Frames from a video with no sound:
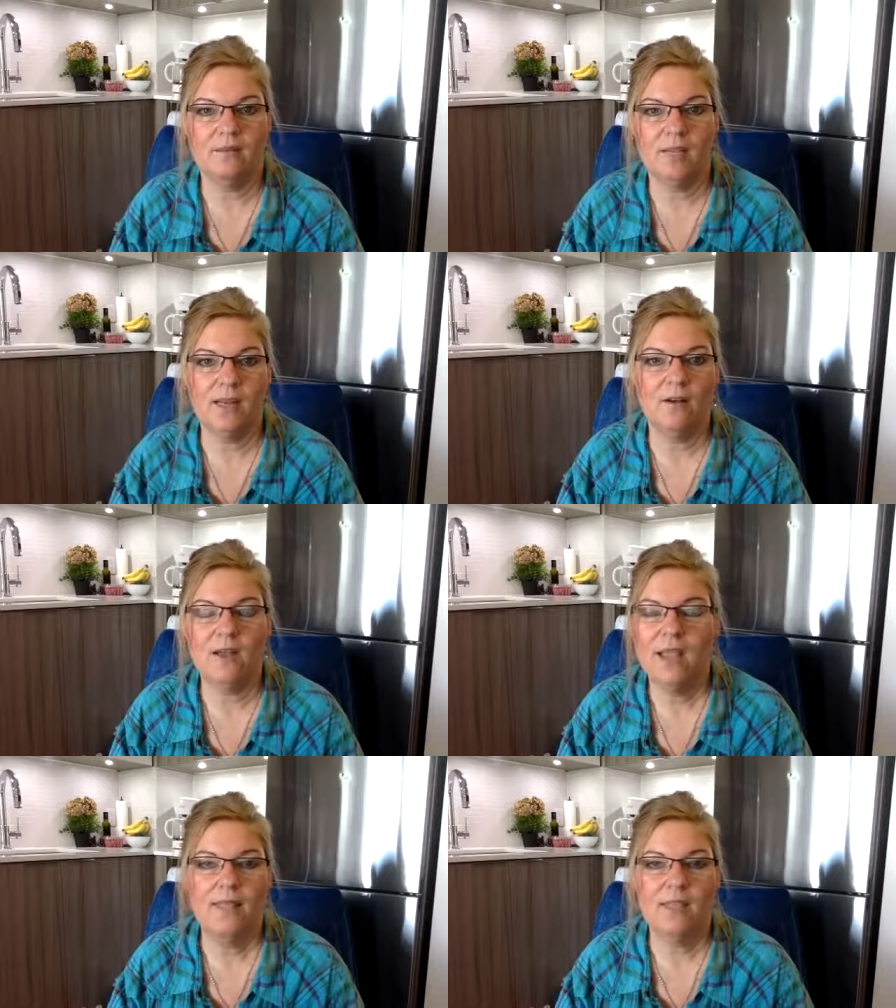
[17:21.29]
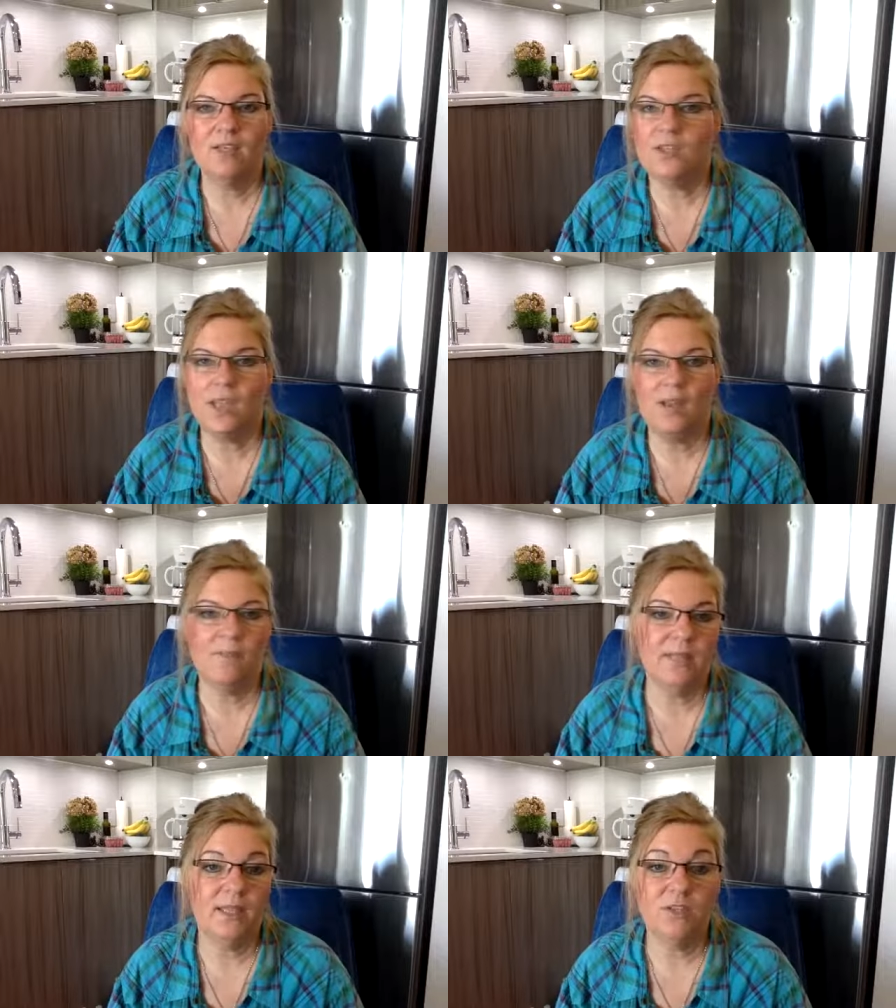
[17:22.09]
You know, they just get up
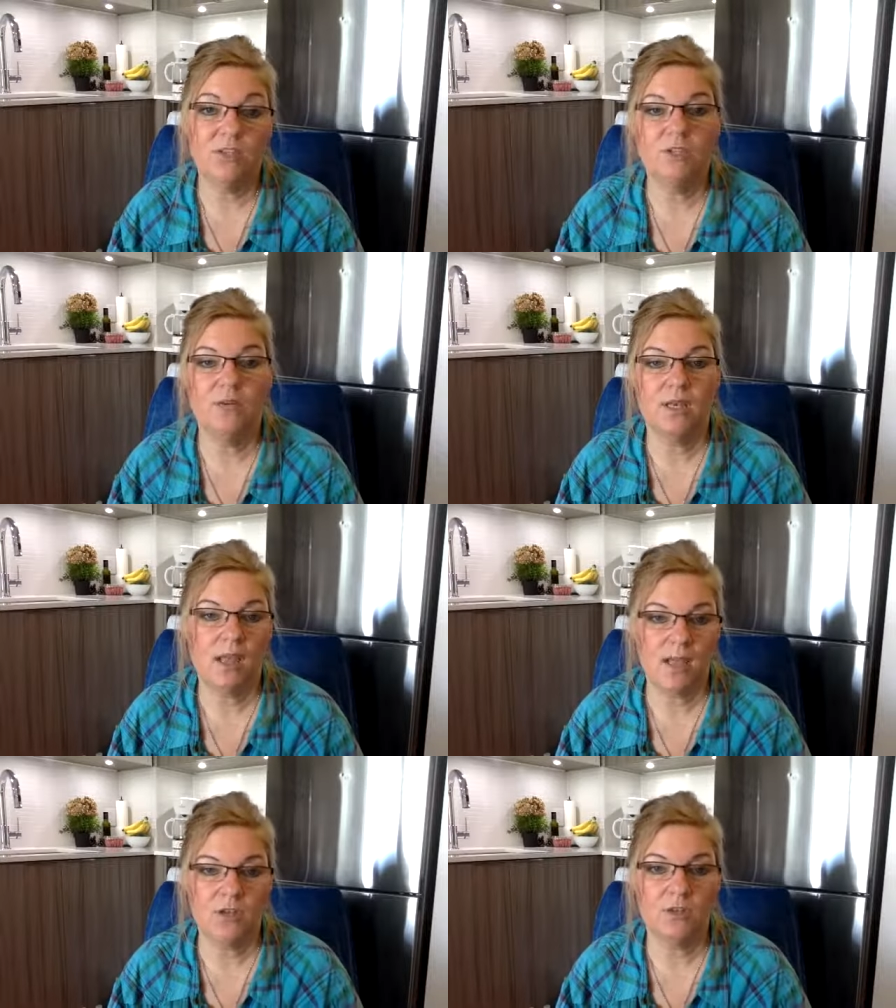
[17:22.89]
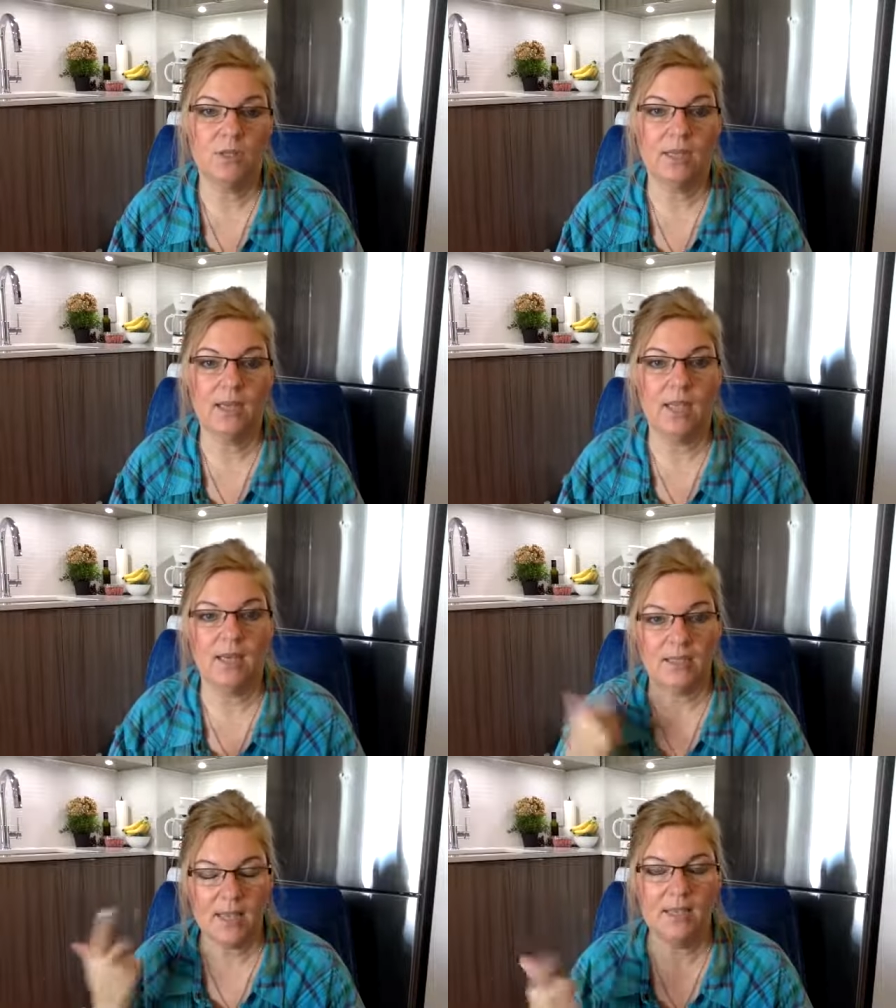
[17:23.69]
and they just do it naturally and
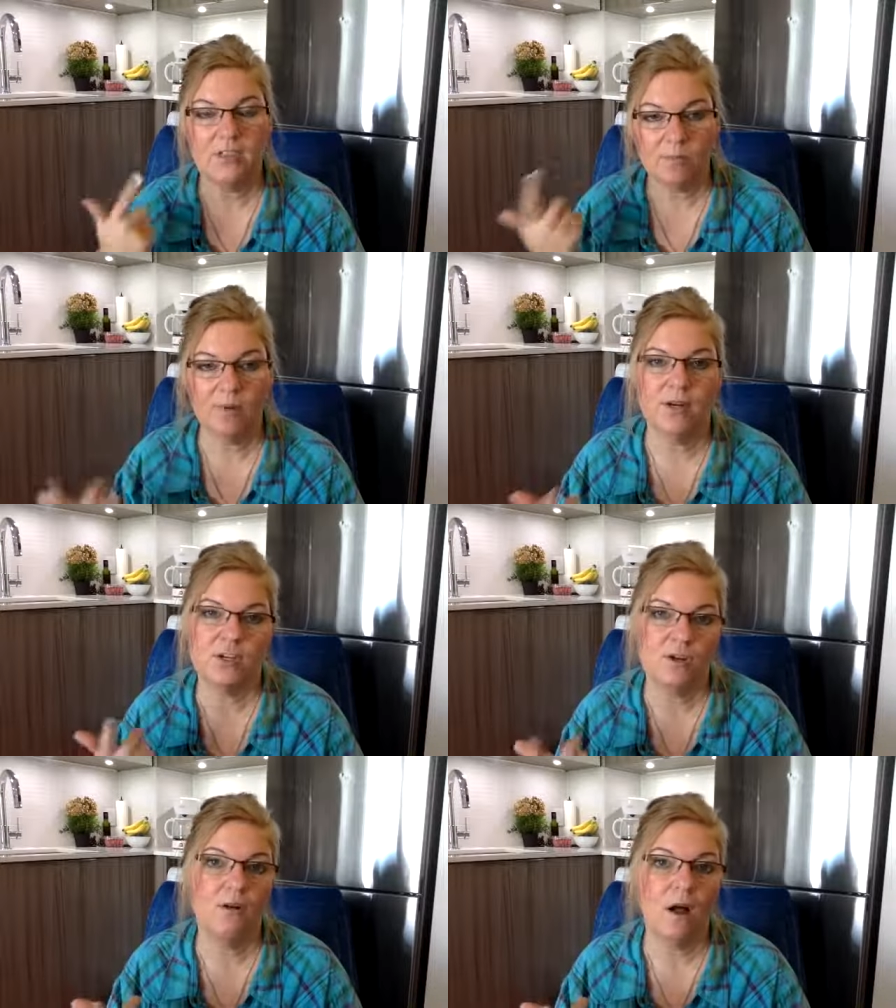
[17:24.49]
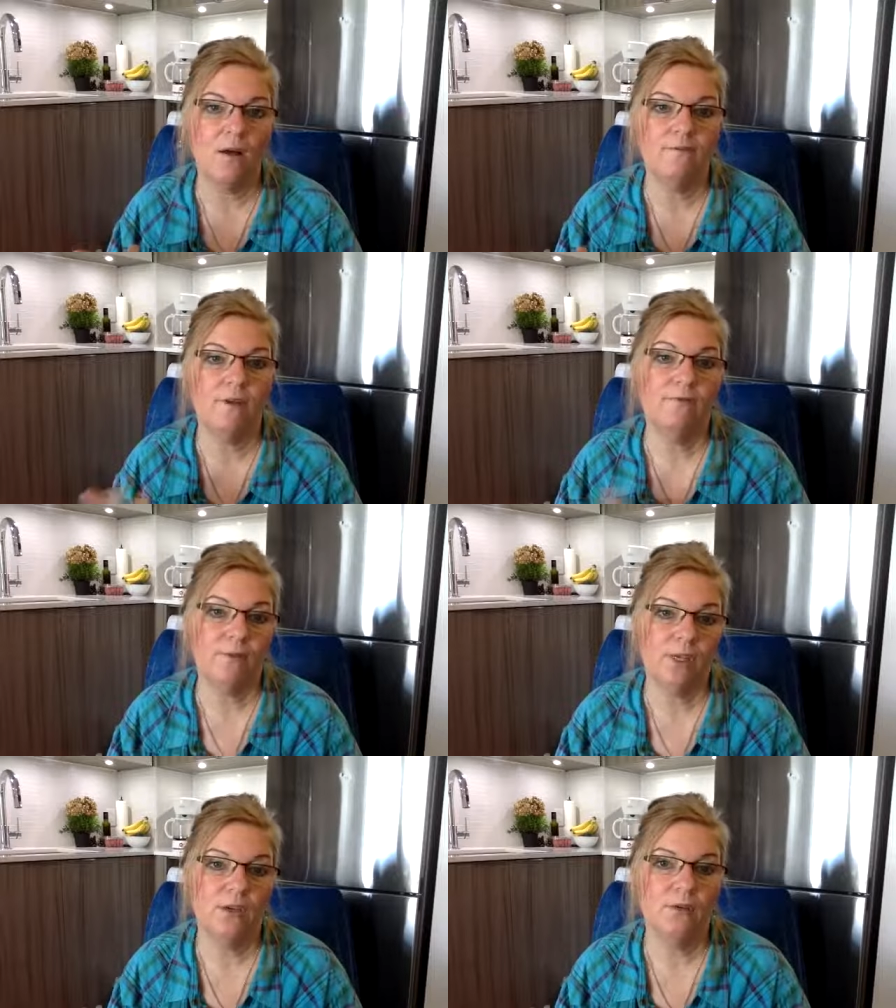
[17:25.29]
it takes the pressure off of
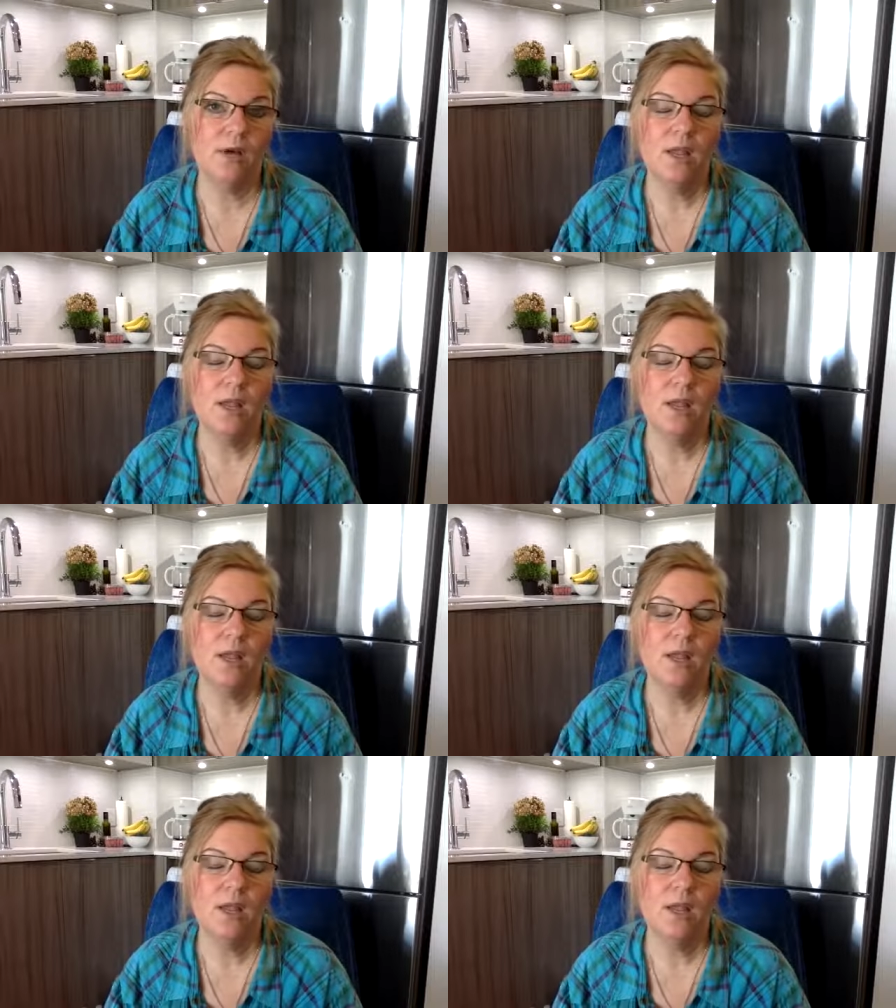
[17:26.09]
you.